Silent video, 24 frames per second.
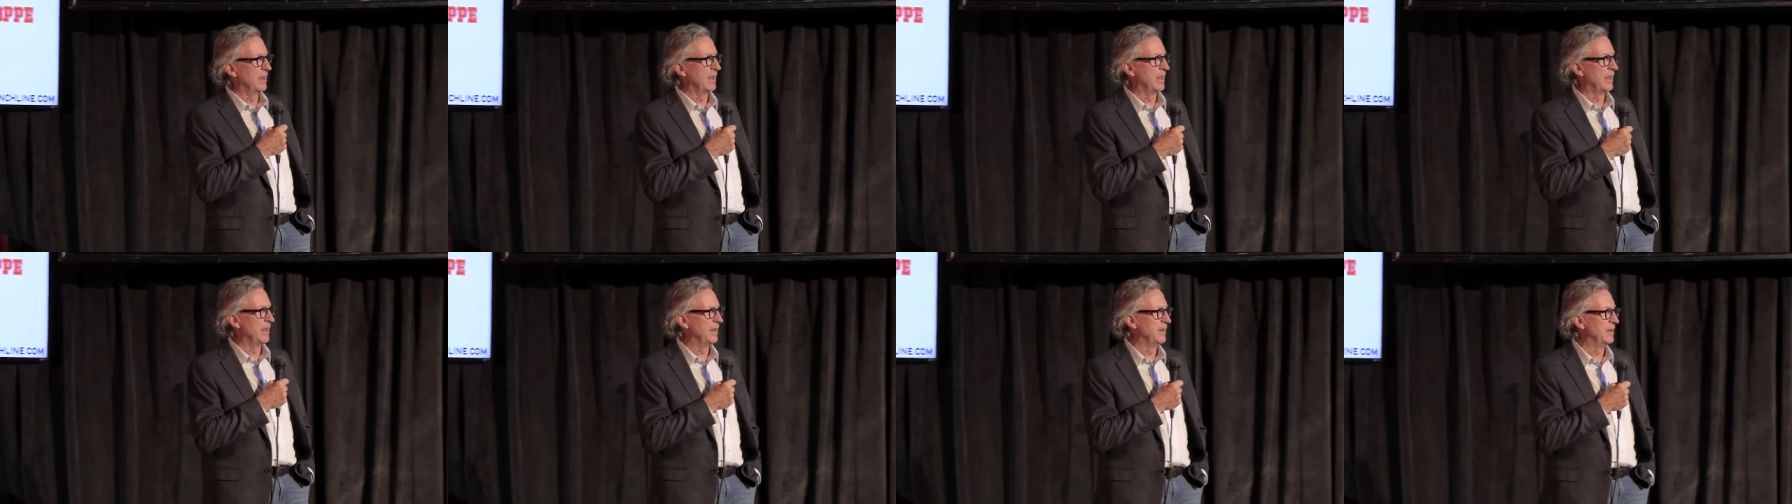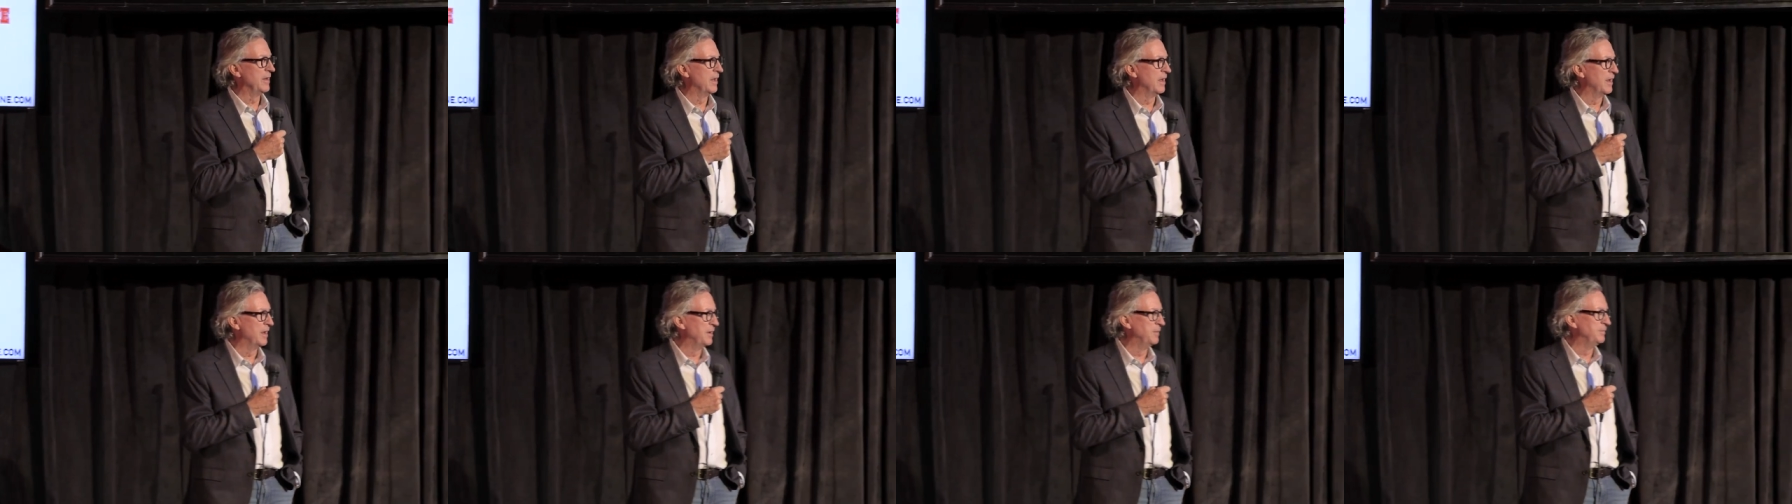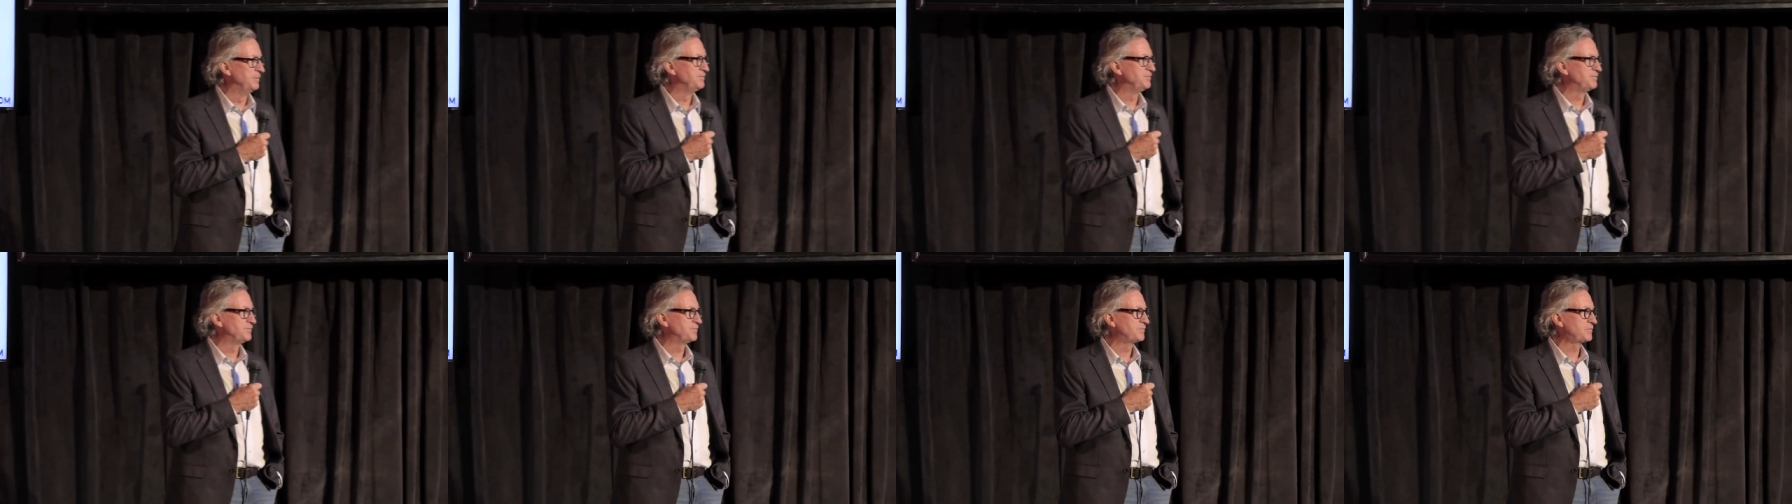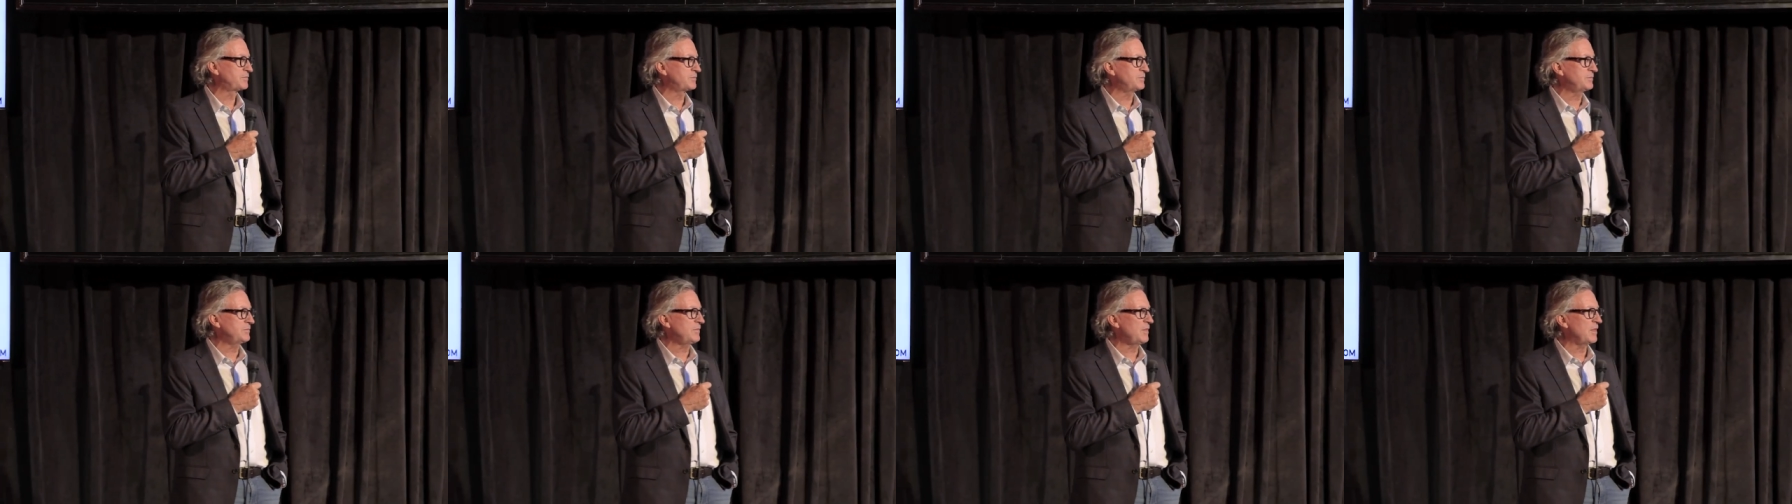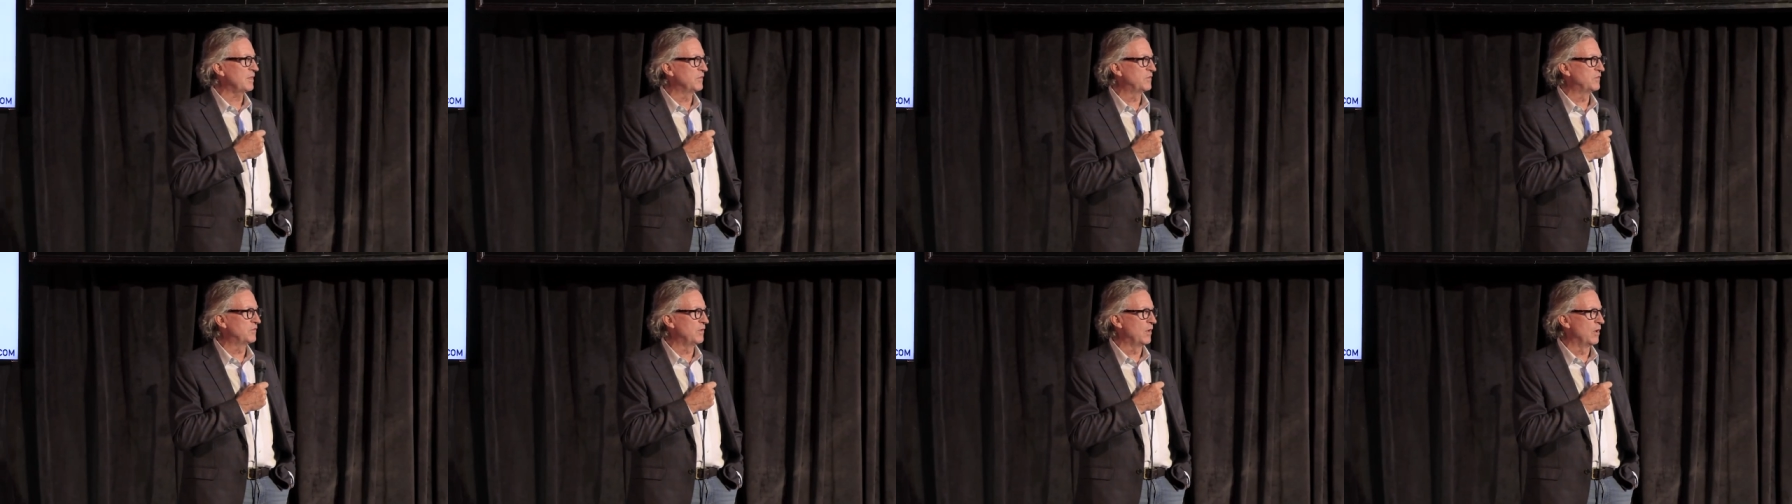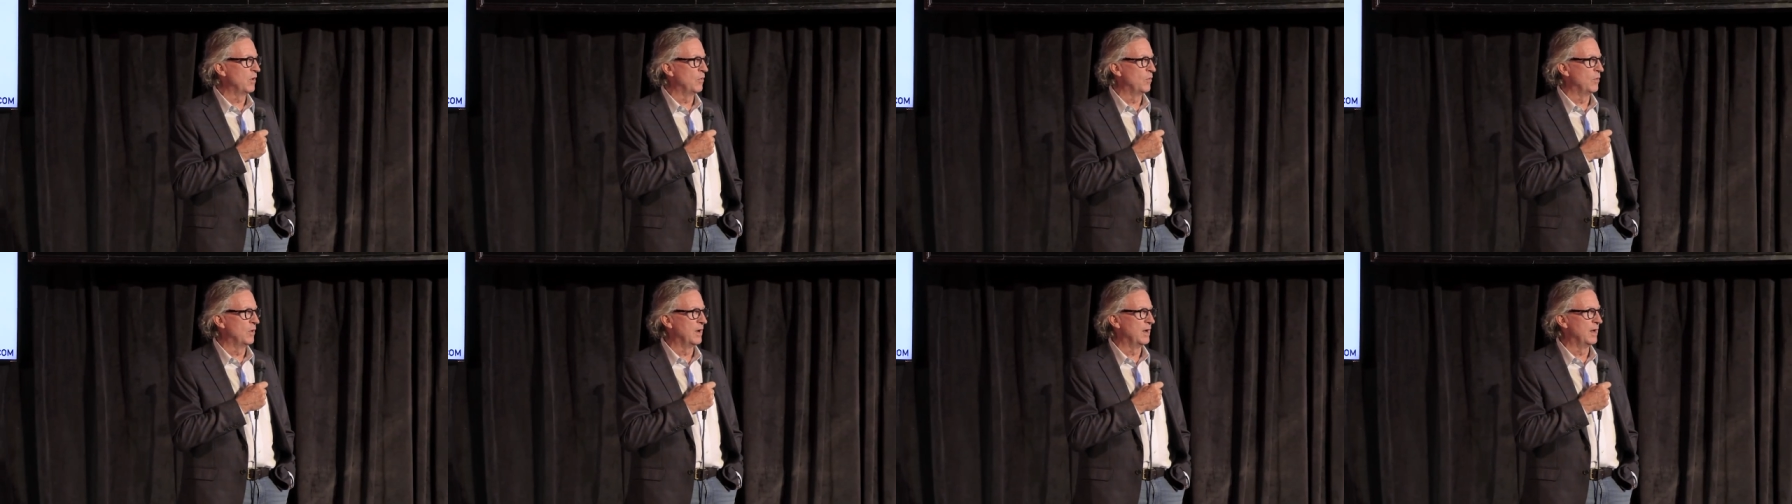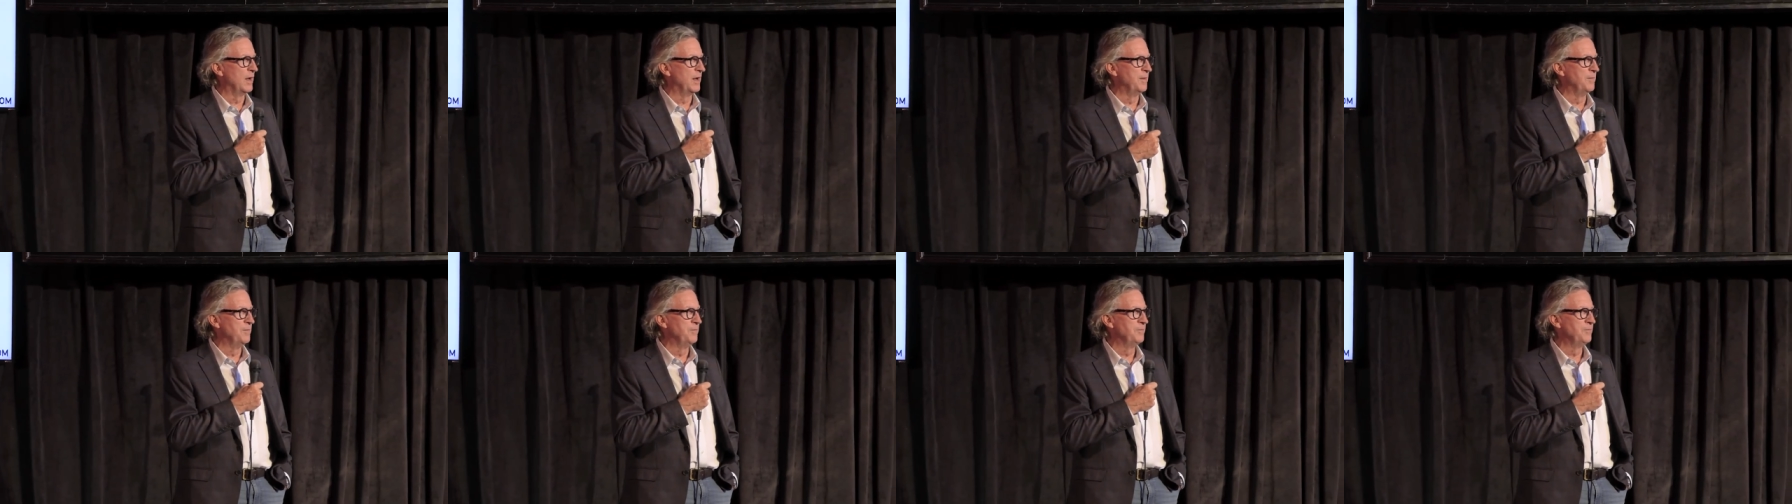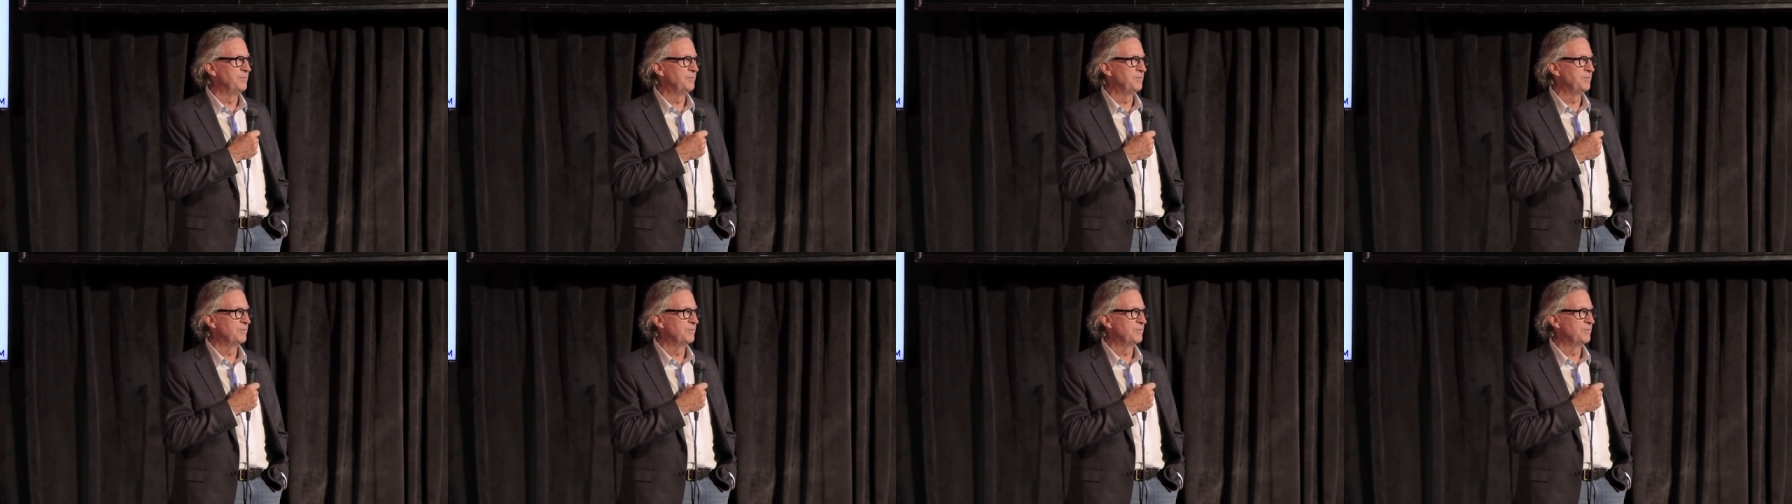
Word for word: and um, so um,